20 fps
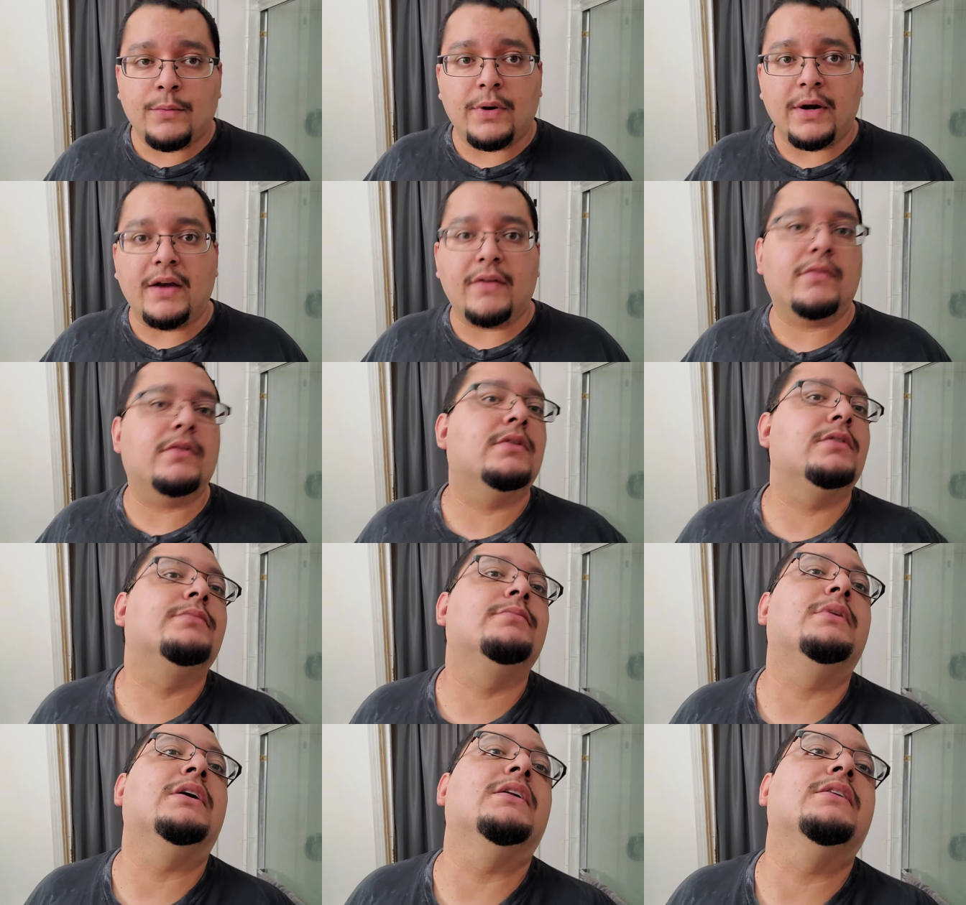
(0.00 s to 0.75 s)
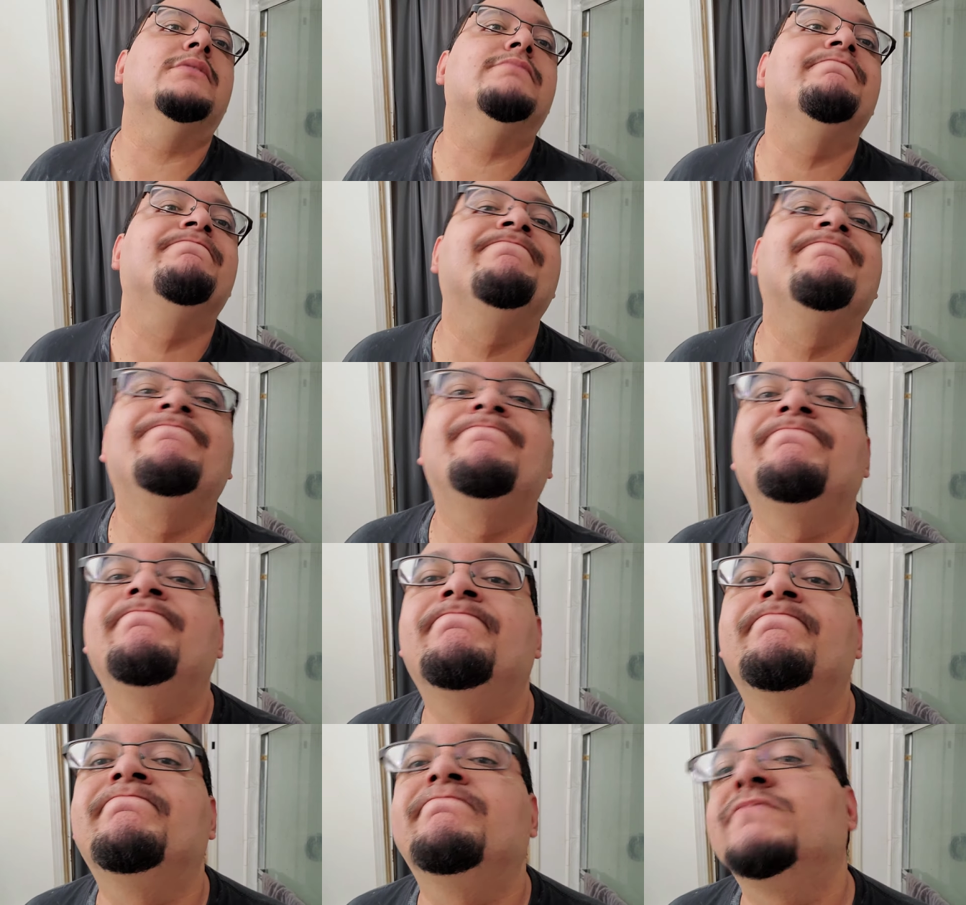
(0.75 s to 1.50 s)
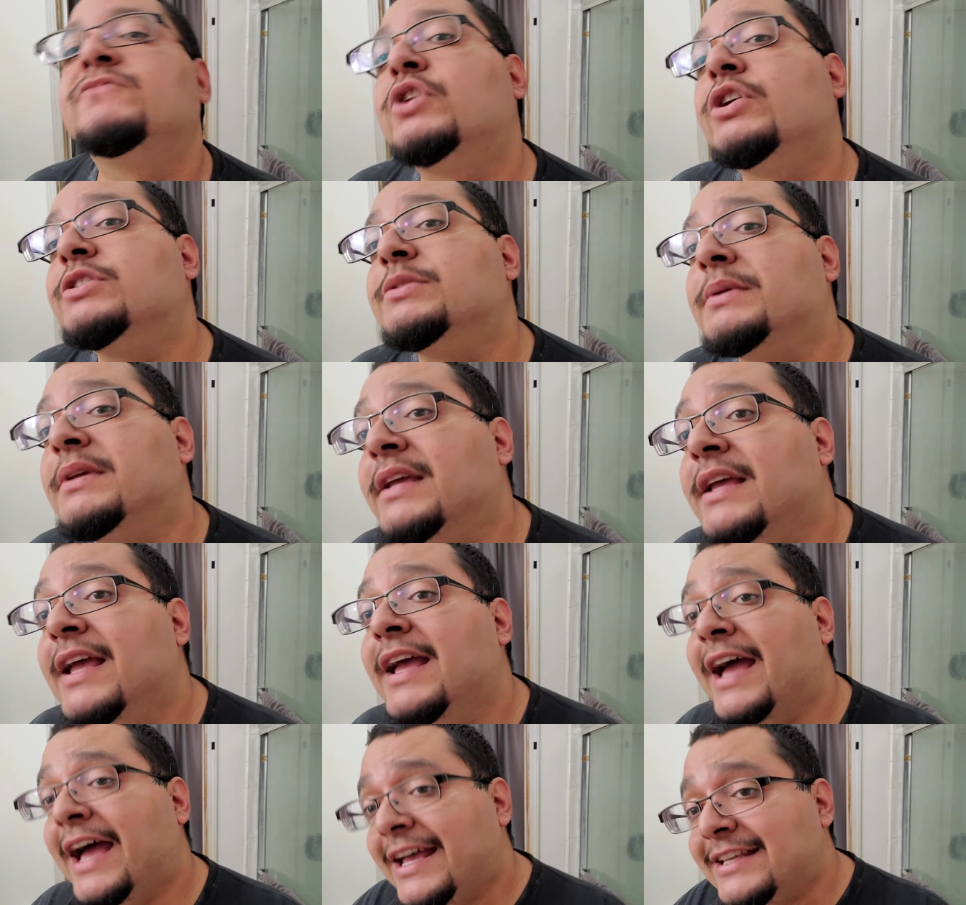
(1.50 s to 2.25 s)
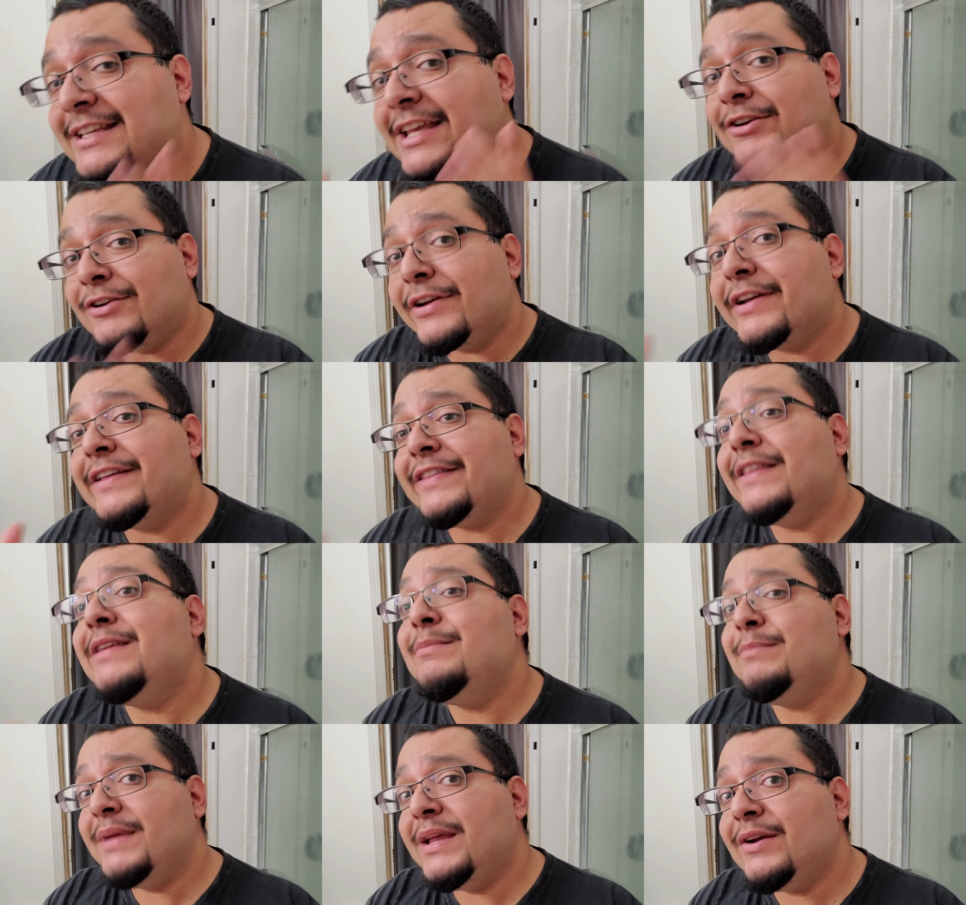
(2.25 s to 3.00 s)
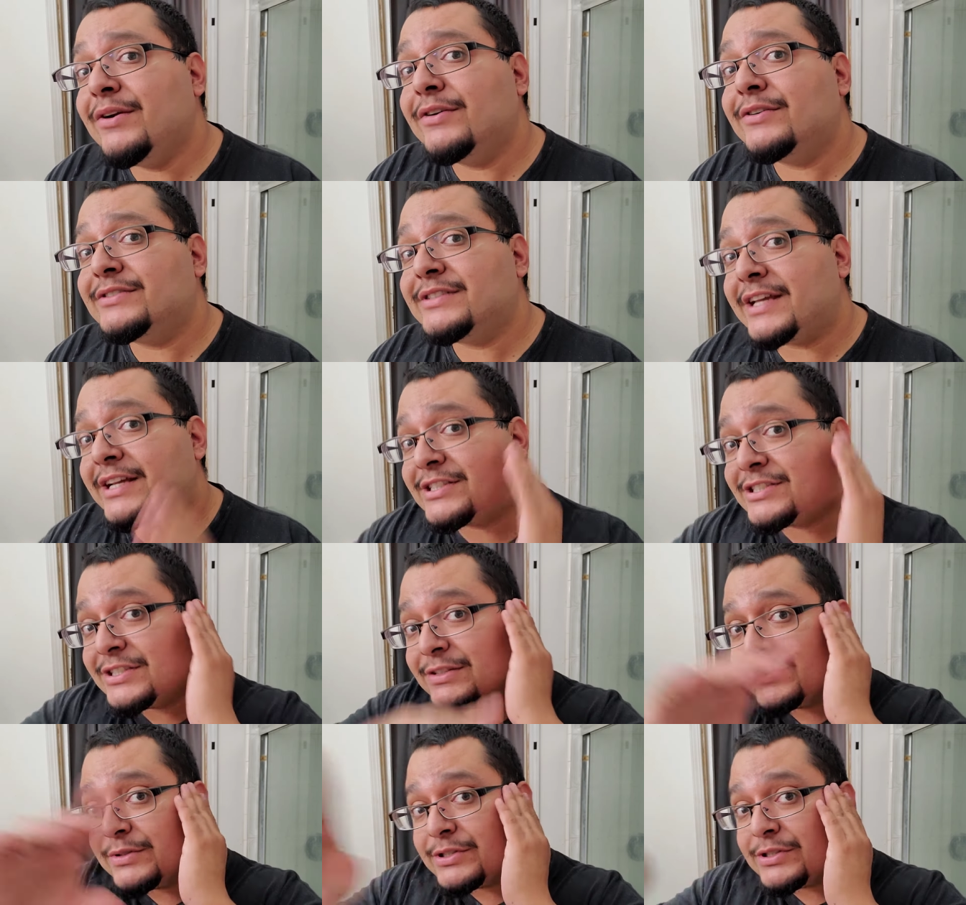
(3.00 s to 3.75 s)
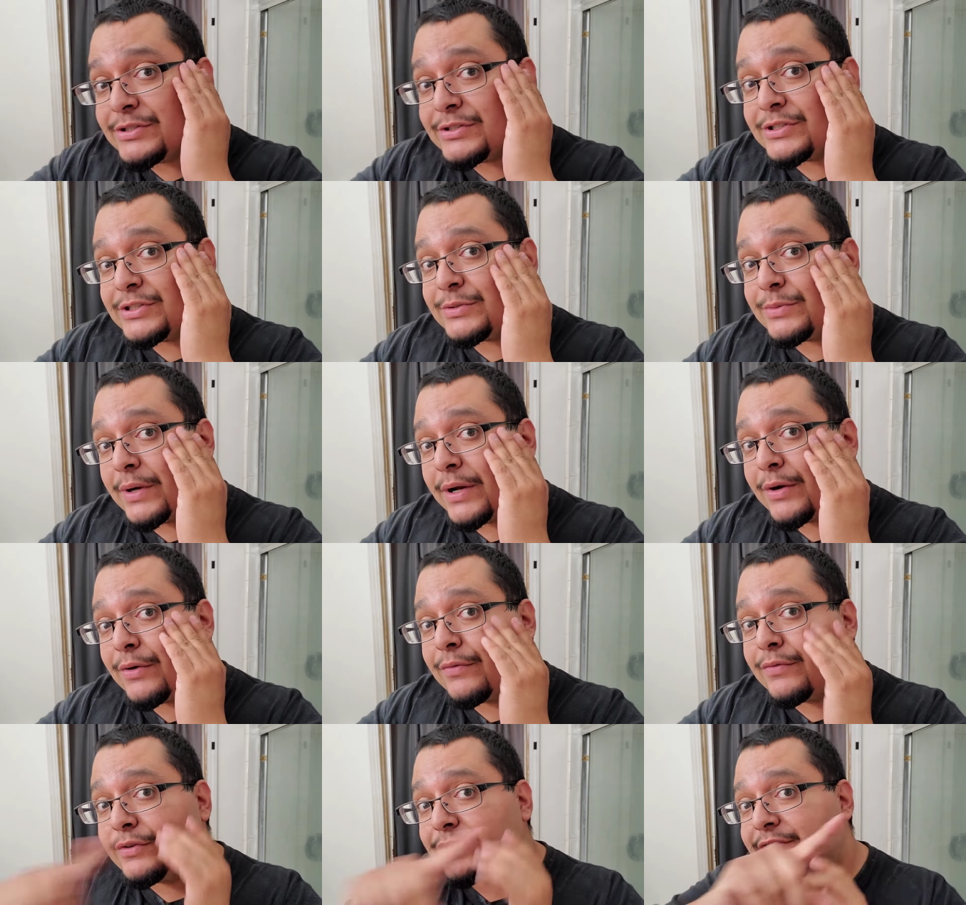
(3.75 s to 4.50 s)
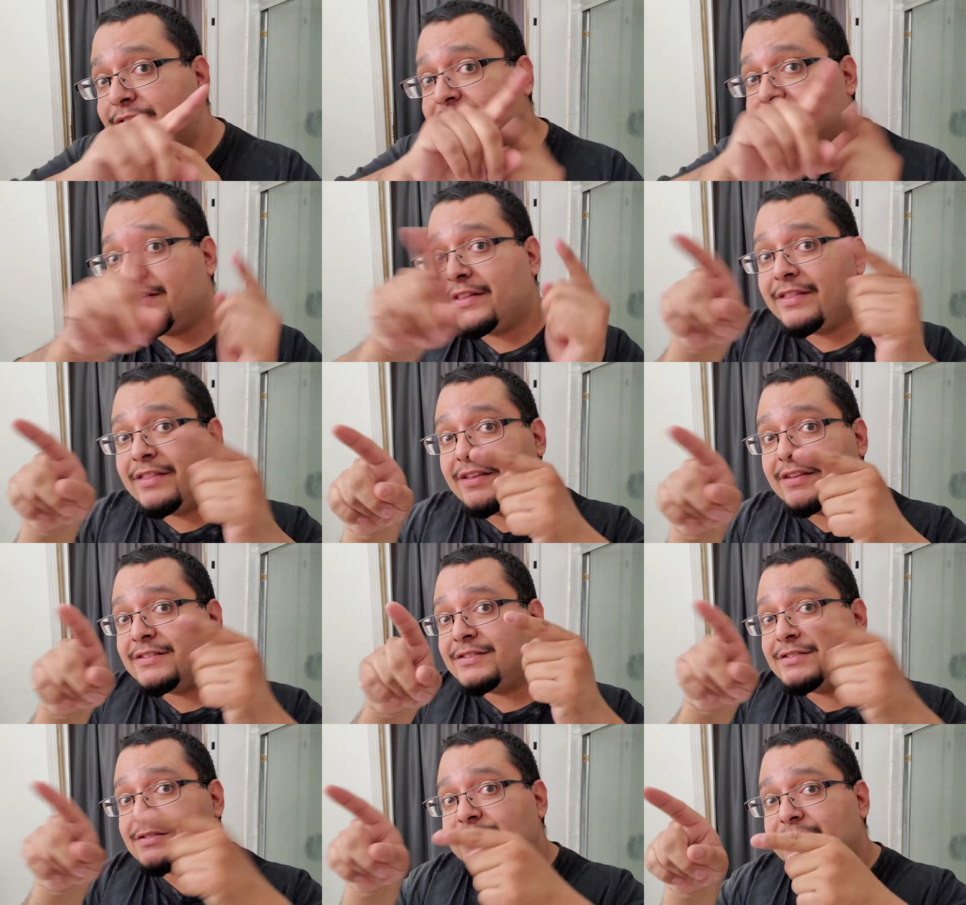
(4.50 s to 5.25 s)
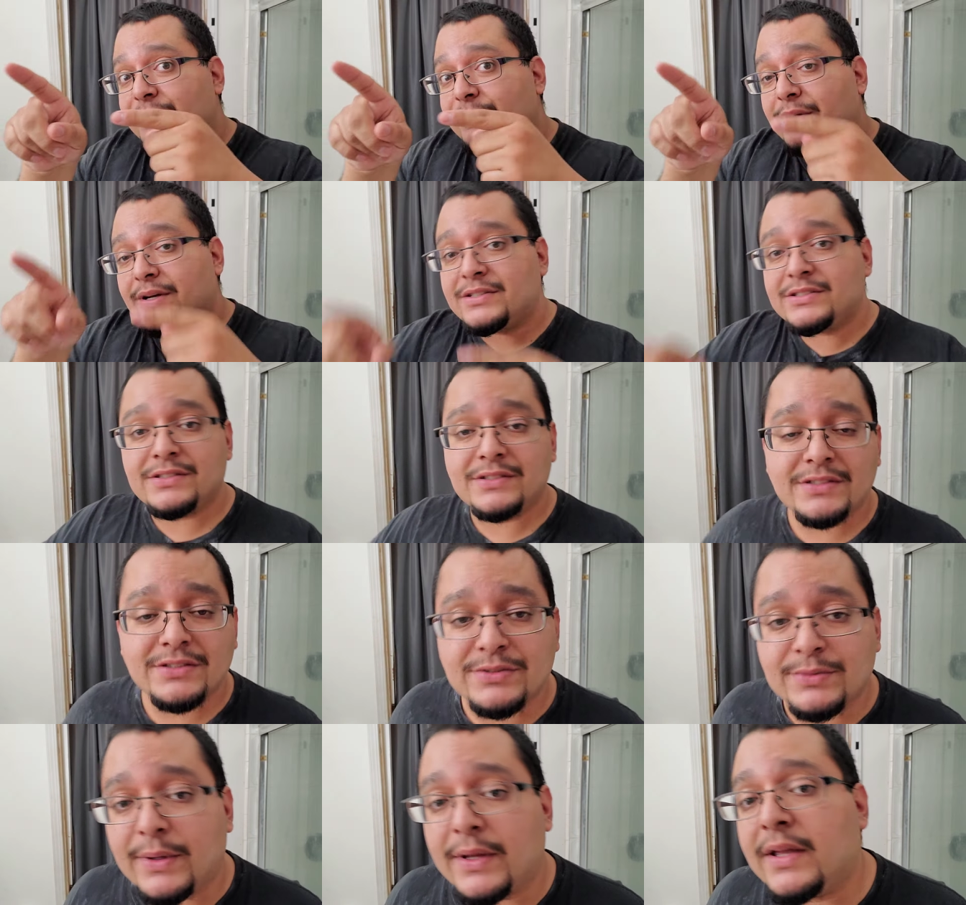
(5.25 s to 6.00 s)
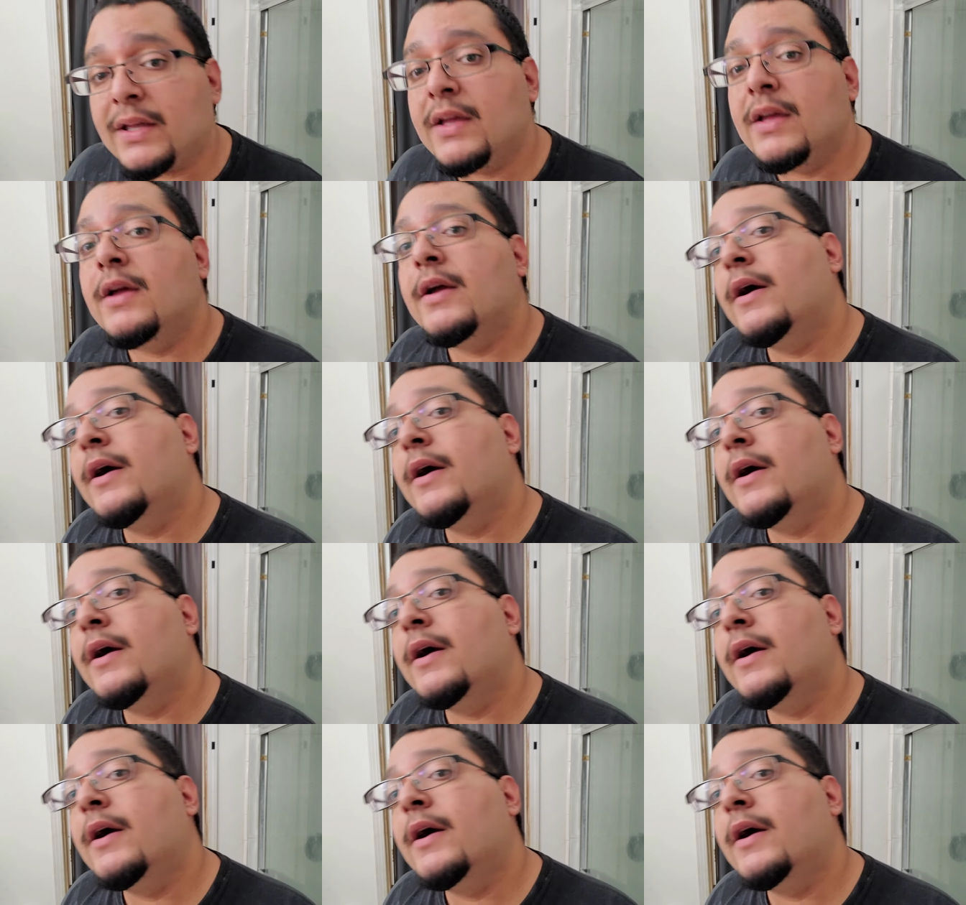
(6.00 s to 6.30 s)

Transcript: whatever. But trust me, as I look in the mirror section, which is just right over to the, this direction this way,